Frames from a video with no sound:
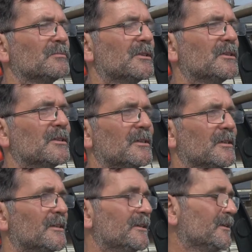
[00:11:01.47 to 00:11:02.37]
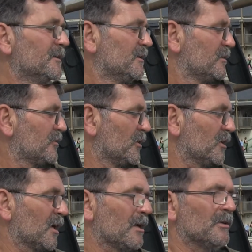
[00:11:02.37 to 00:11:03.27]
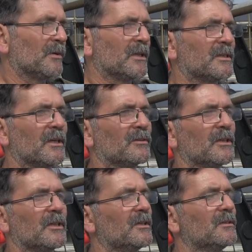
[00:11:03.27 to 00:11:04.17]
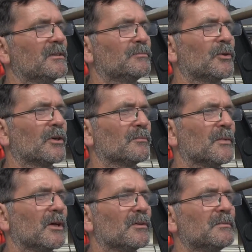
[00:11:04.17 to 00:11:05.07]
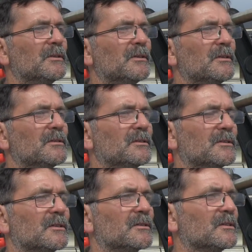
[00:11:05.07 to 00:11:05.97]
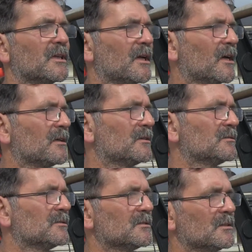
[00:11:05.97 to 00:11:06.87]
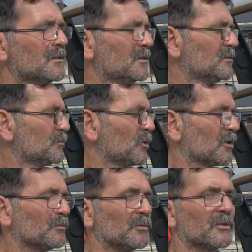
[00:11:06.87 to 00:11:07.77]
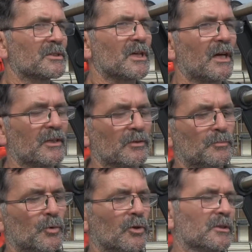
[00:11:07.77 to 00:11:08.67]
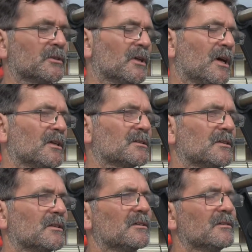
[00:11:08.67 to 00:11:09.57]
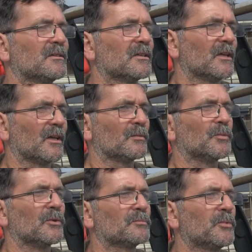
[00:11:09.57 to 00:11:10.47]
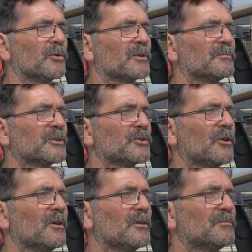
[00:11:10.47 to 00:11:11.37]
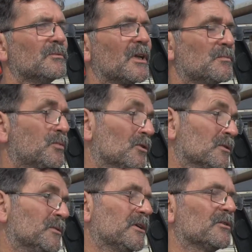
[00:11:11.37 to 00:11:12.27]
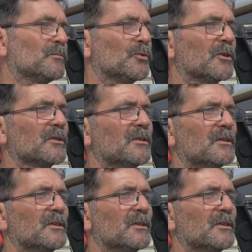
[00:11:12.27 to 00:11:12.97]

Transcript: up. Third time he went down, and he brought him back up, and brought him up the side of the boat, and the lads in the little boat pulled him ashore, like pulled him into the boat,